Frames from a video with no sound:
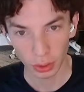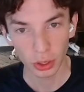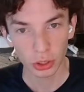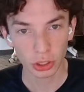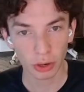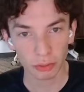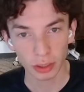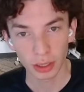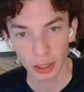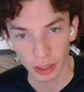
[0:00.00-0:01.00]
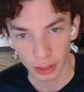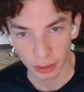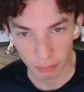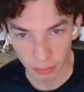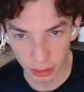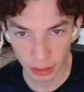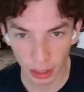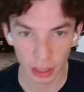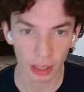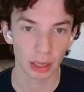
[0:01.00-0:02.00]
So
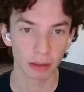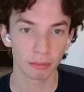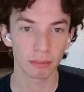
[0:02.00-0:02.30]
now,